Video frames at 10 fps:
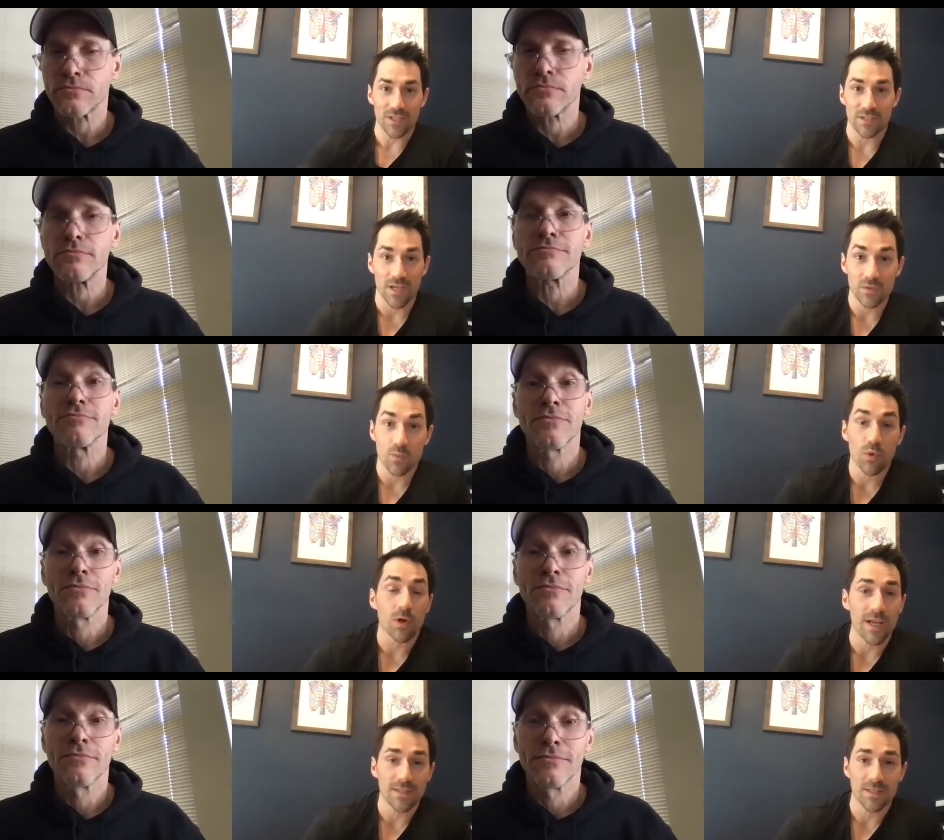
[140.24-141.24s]
Speaker 1: is is more or
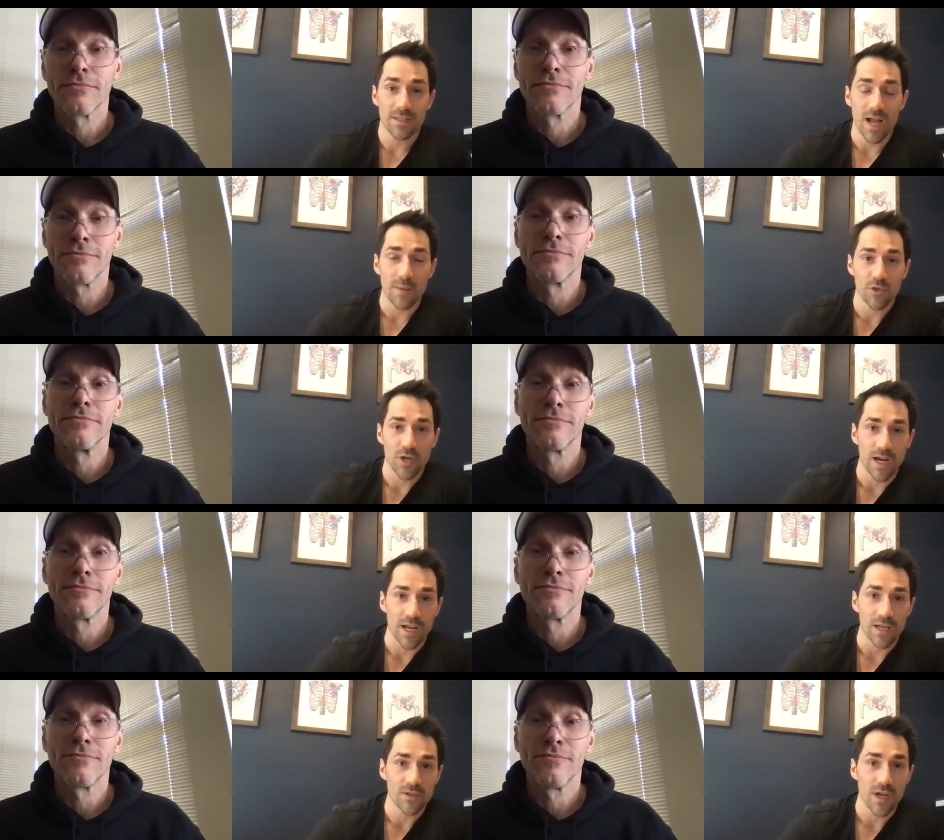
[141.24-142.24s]
less to stop
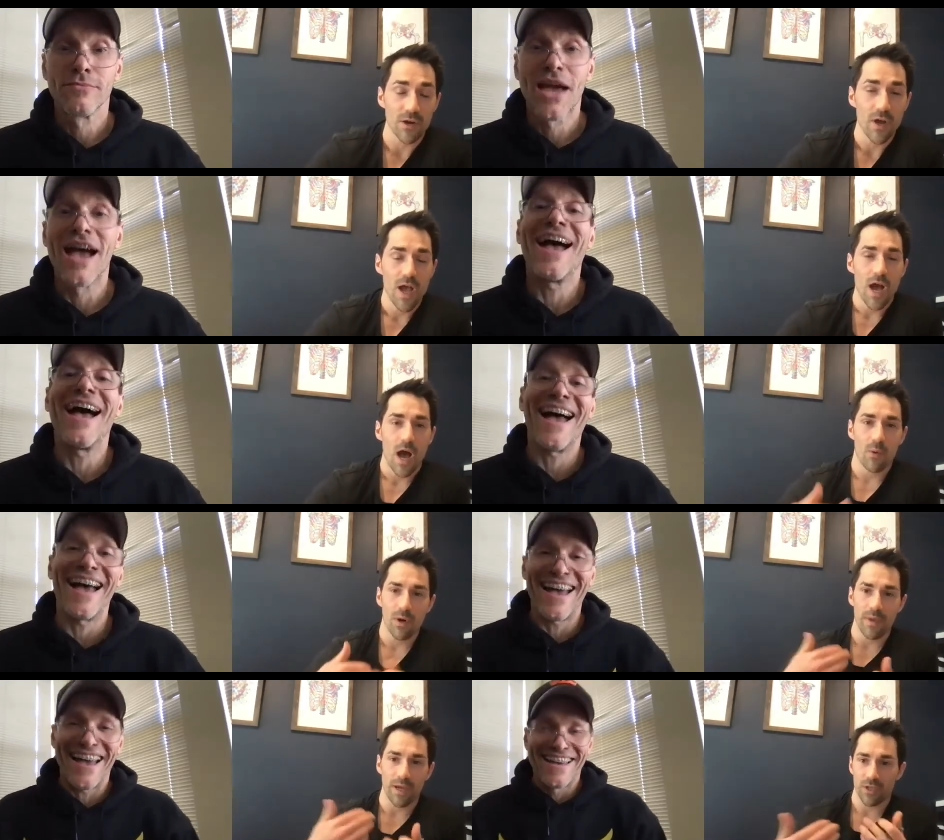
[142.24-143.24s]
training. So I want to
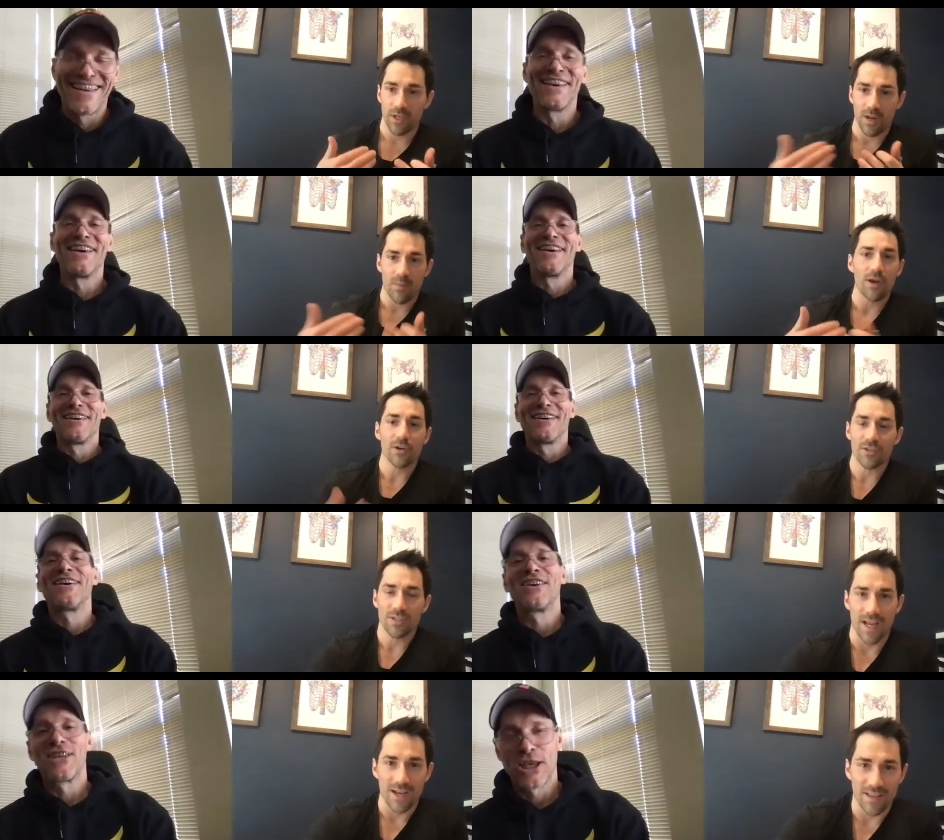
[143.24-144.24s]
make sure that I'm
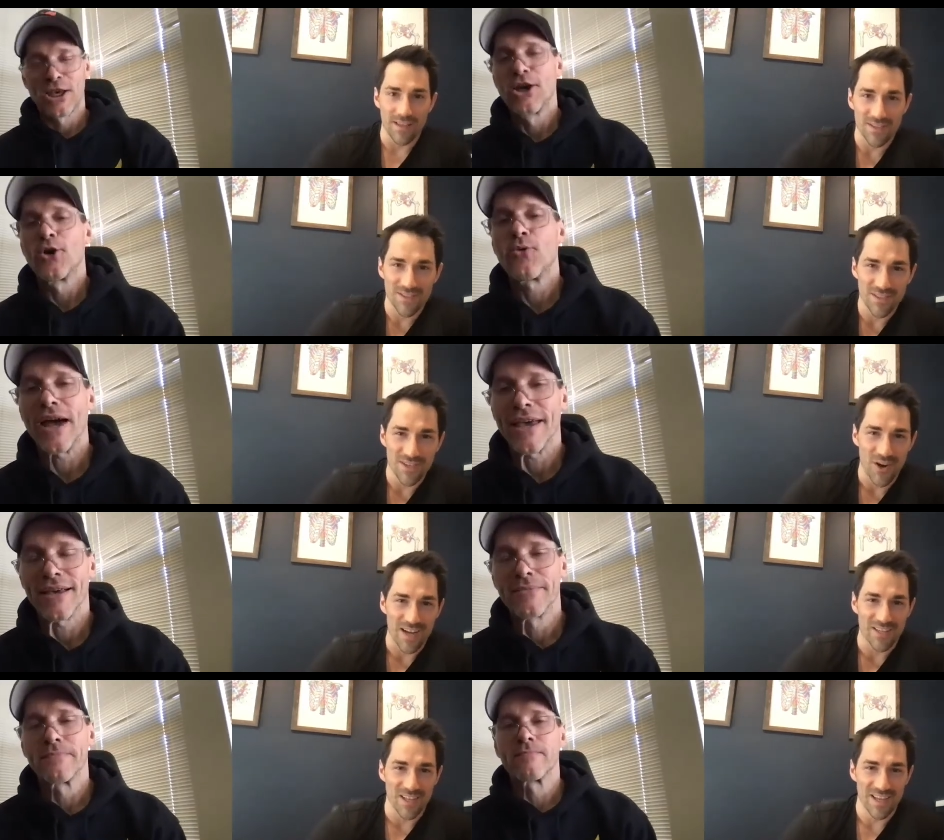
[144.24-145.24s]
understanding this
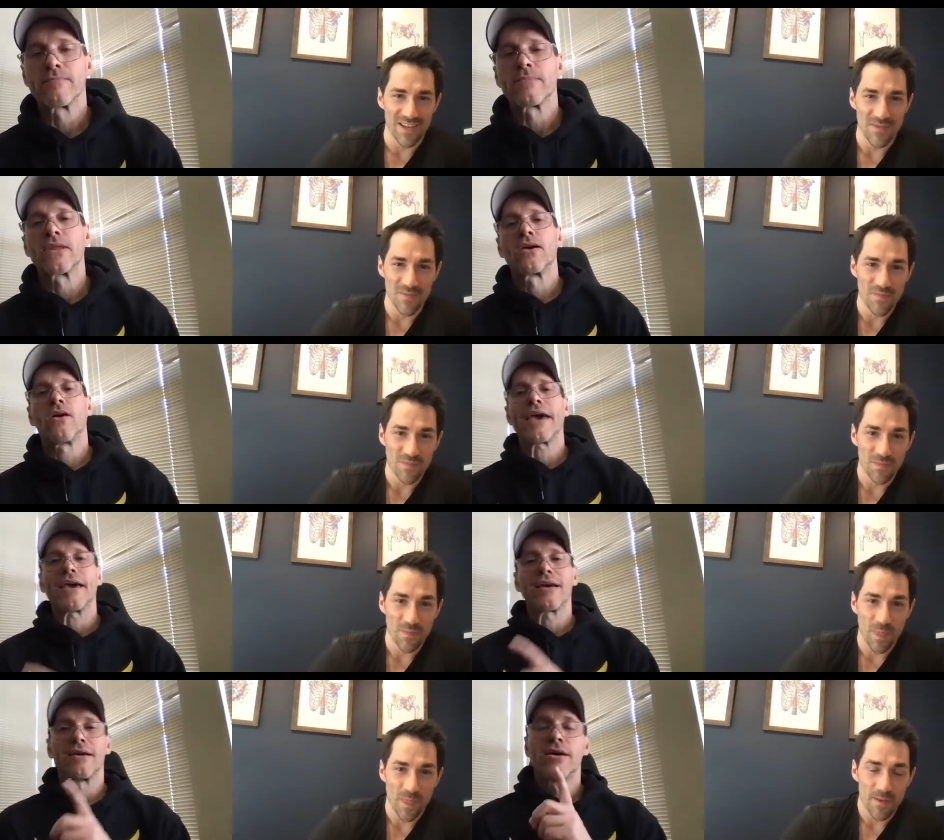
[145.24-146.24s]
correctly.
Speaker 2: Okay.
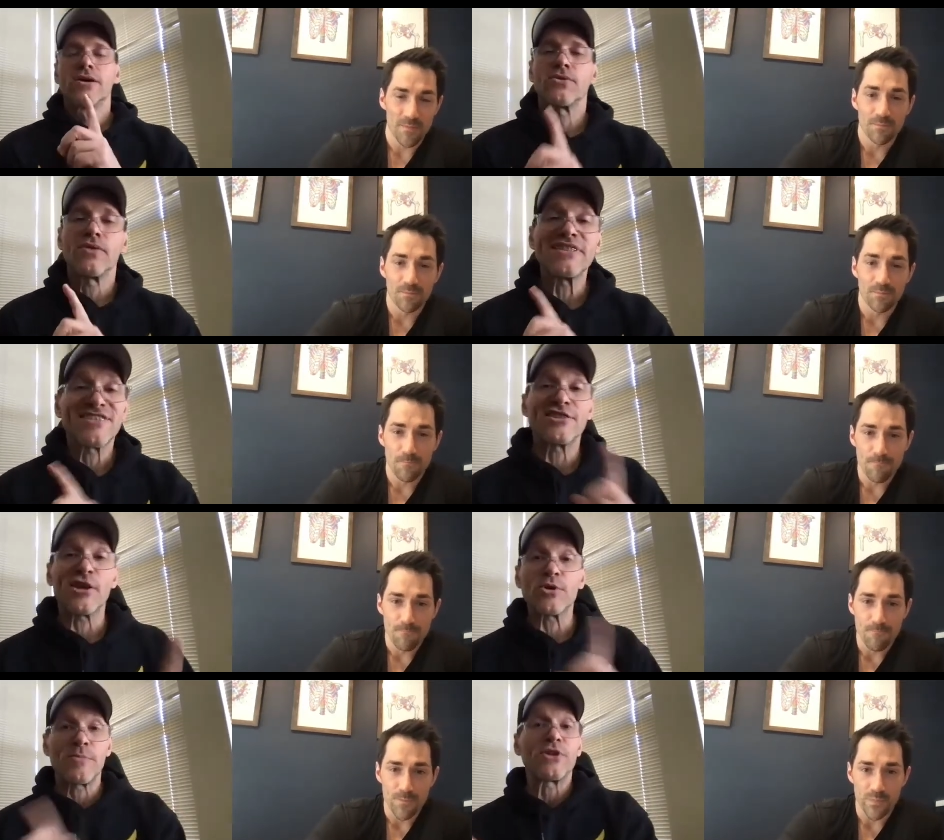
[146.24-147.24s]
So let's
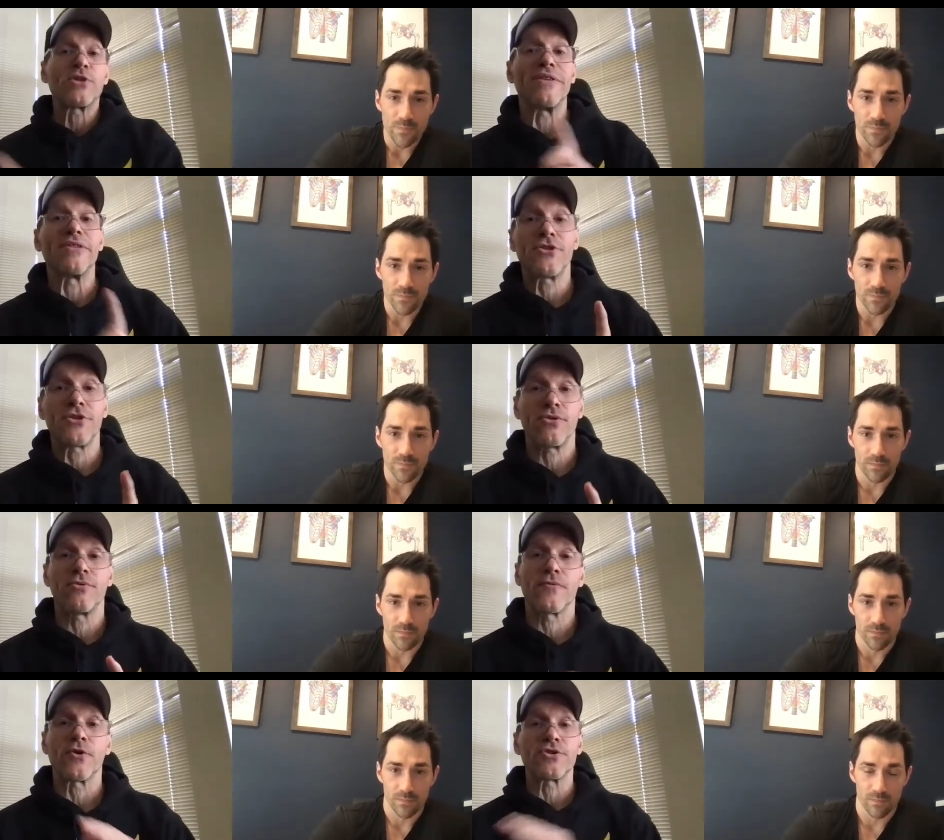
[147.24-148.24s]
distinguish between the two
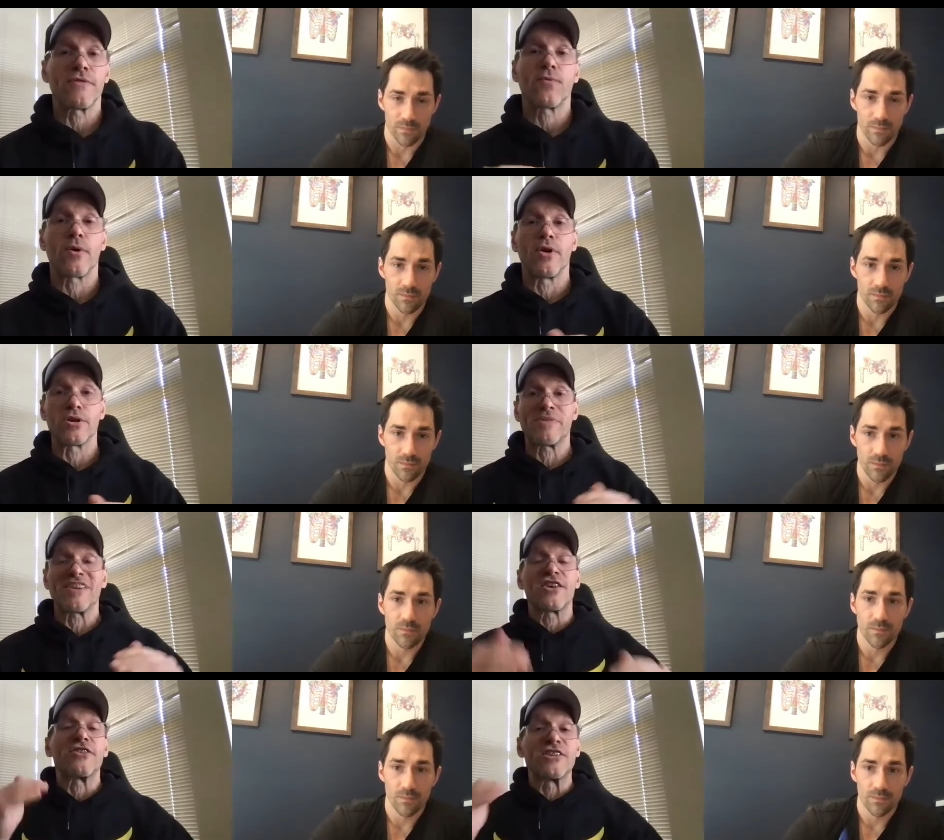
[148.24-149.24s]
first and foremost because
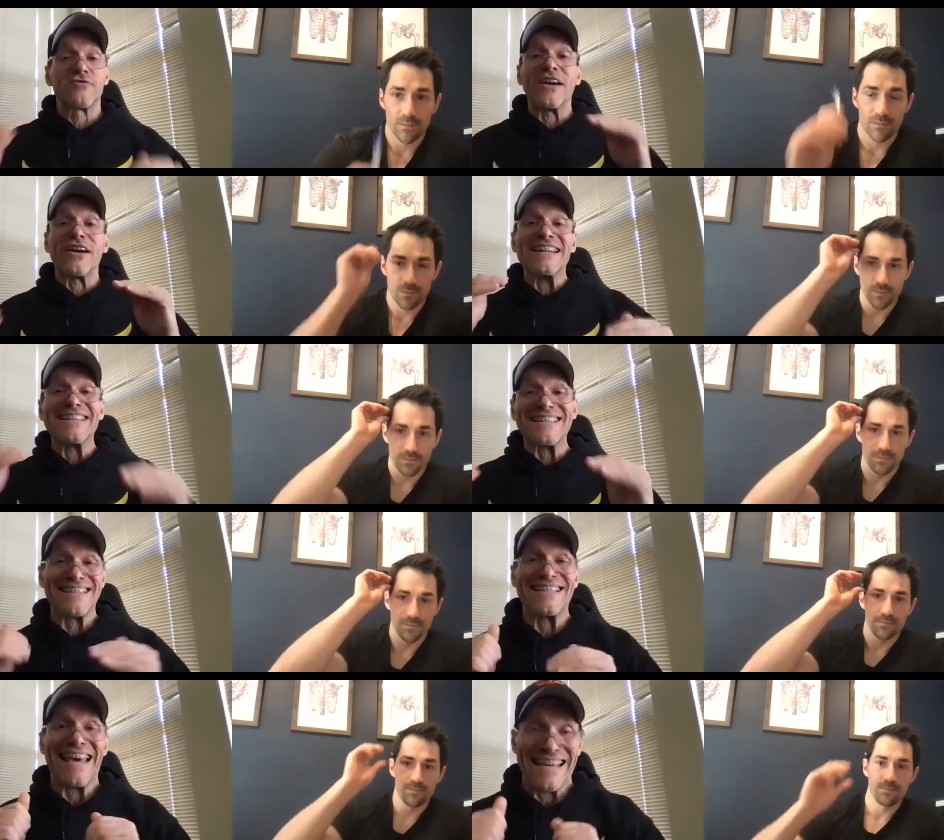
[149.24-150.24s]
it's very
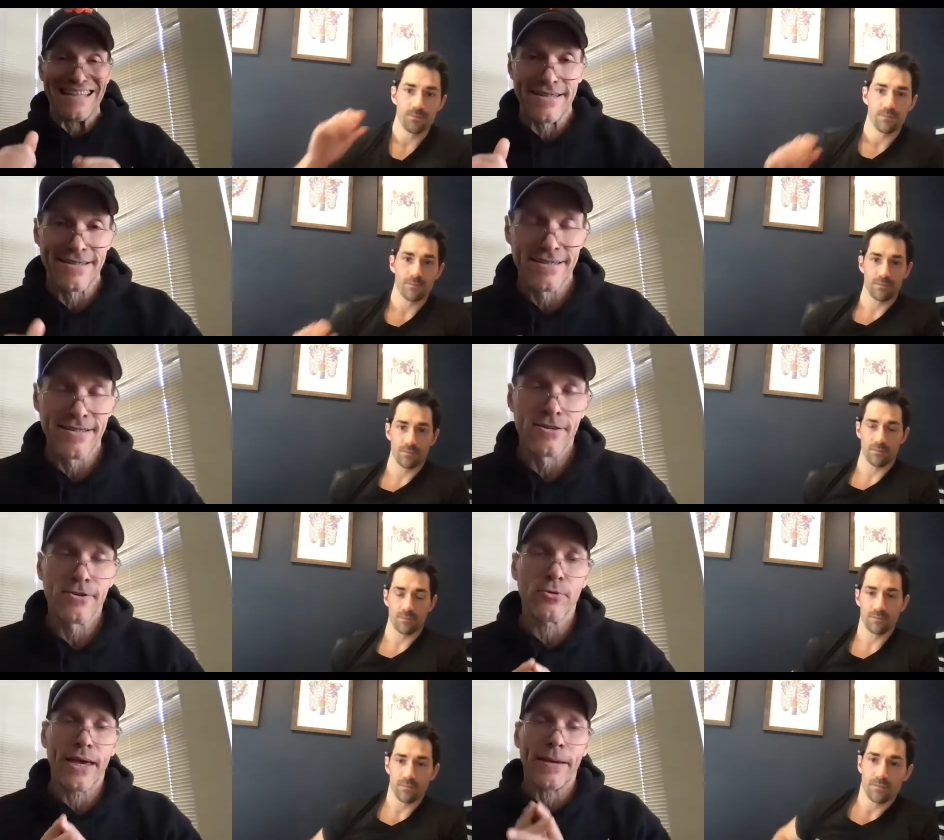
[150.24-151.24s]
distinct.
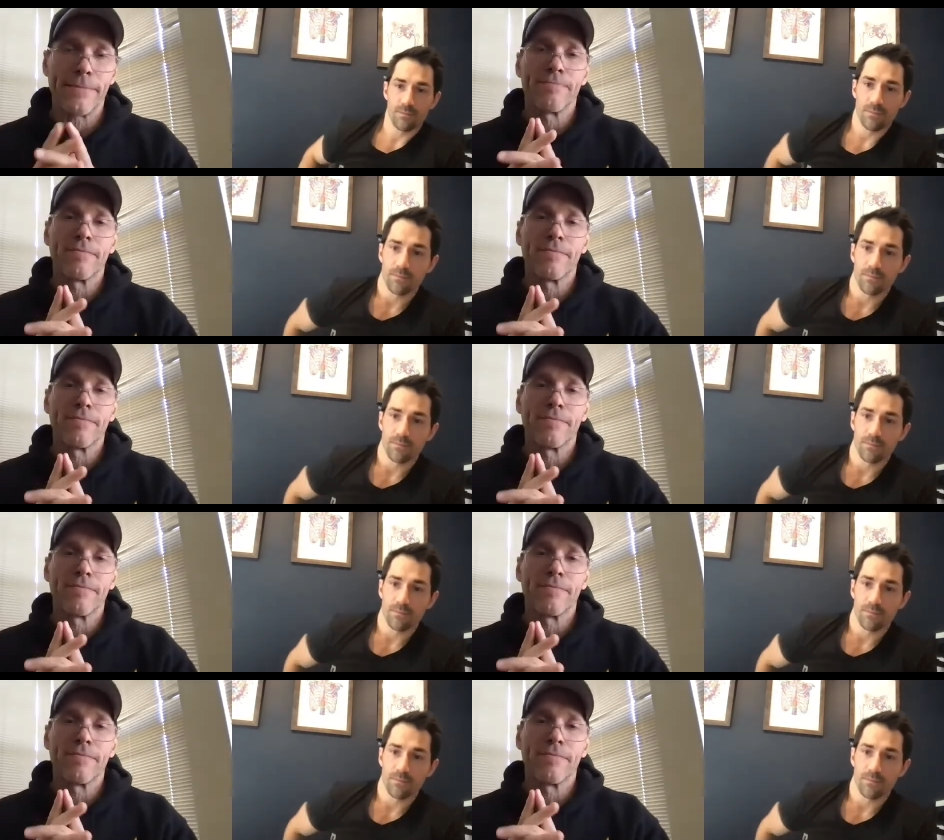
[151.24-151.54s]
Okay.